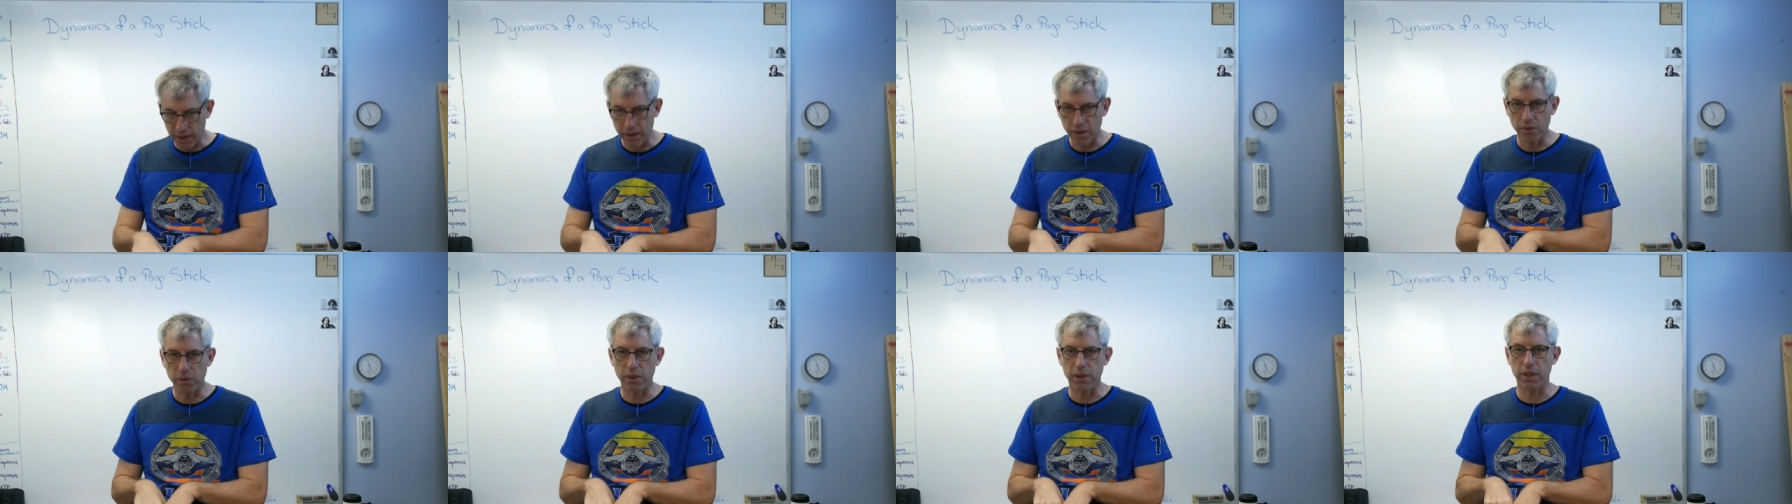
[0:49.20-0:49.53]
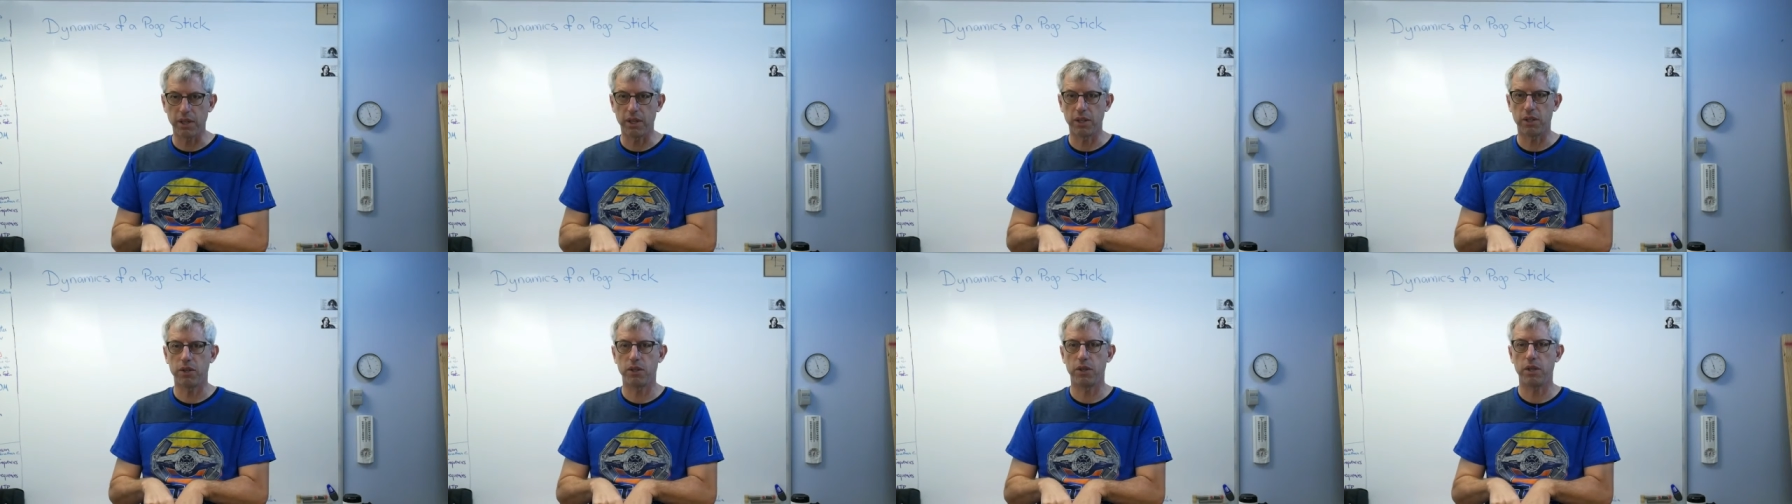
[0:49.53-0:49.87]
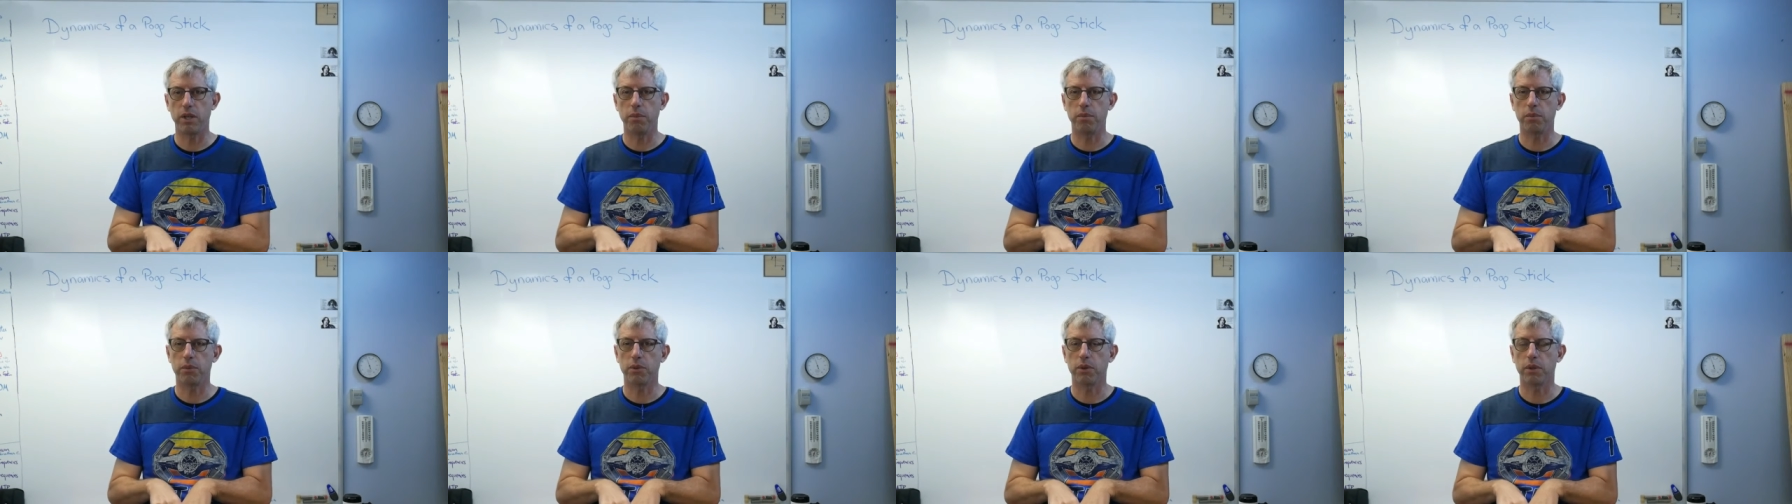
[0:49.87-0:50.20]
the really
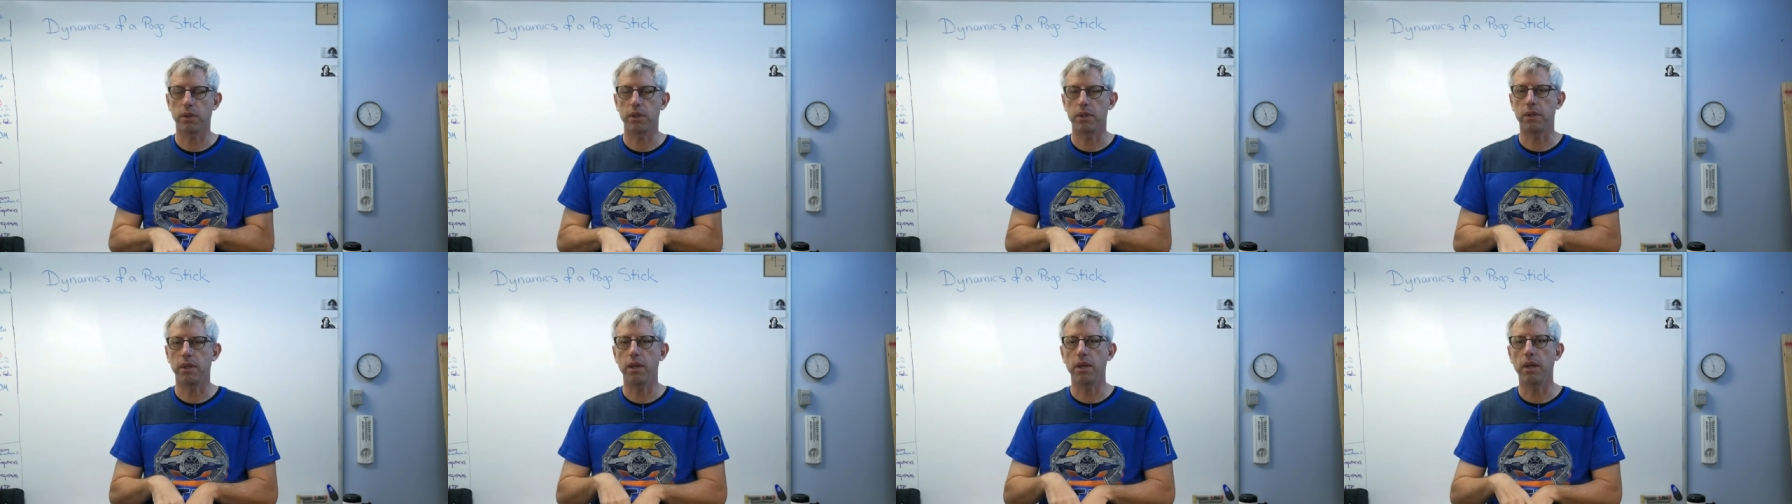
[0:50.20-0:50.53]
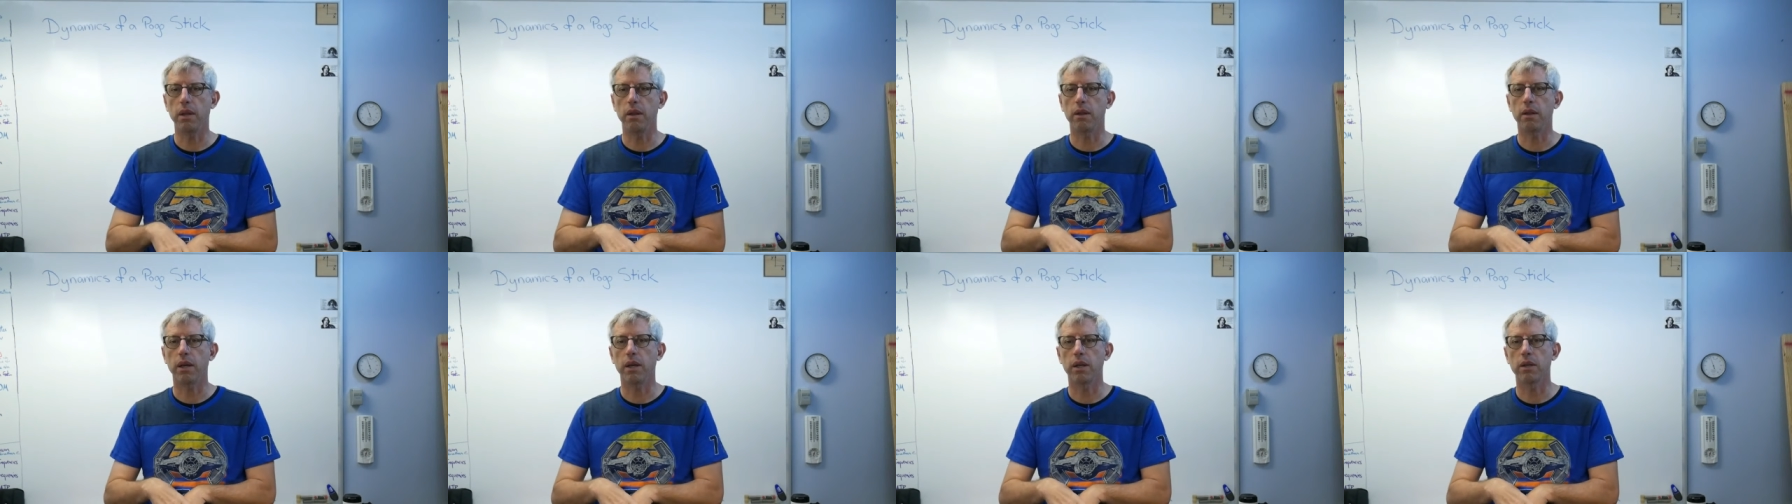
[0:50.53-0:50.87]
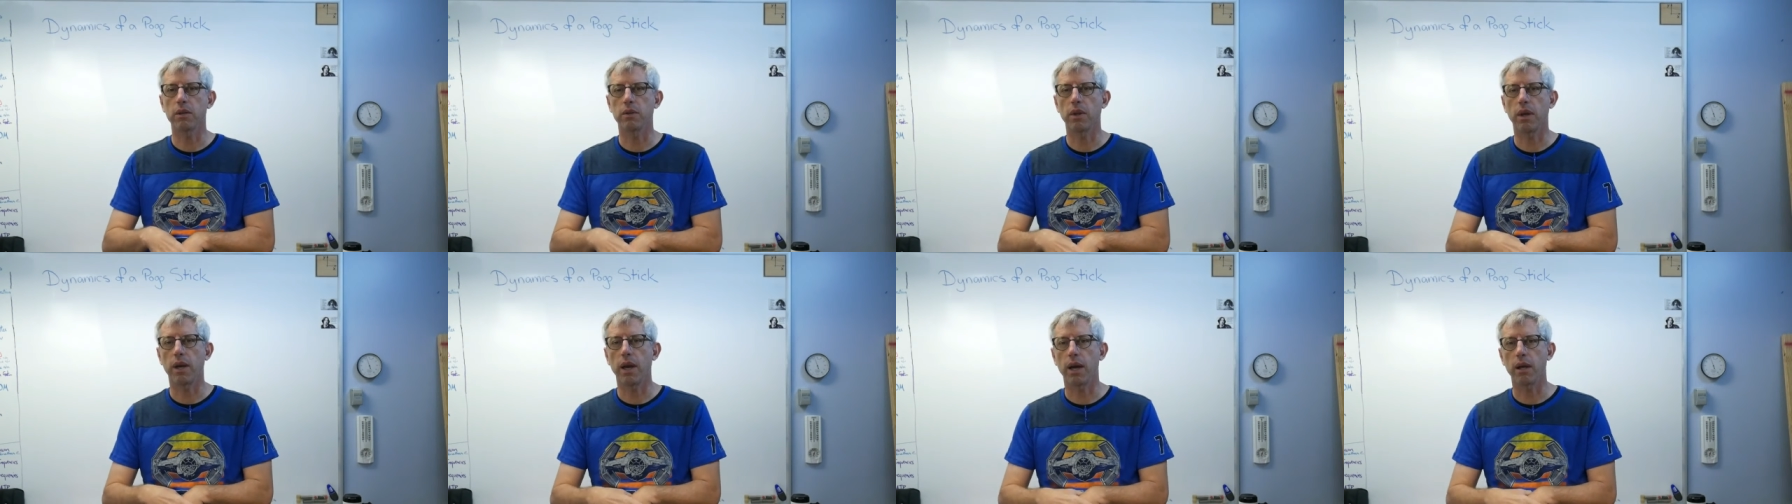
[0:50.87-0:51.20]
cheap, sort of tinny
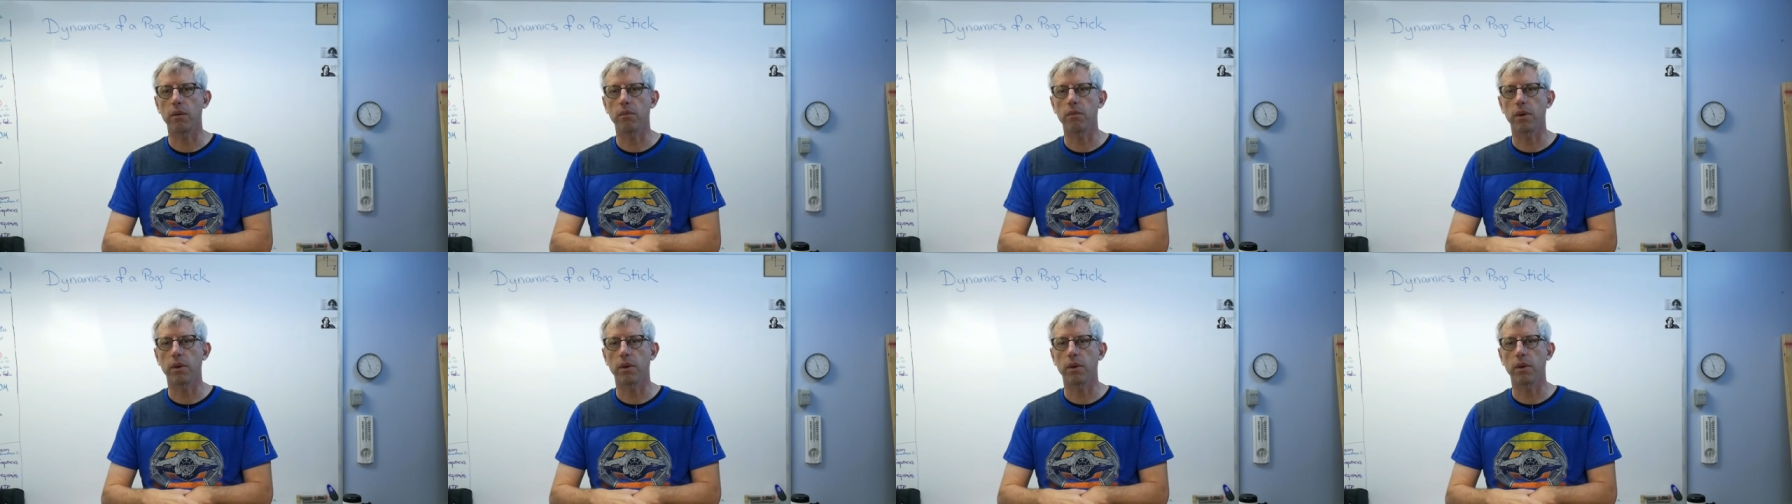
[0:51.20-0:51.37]
things they had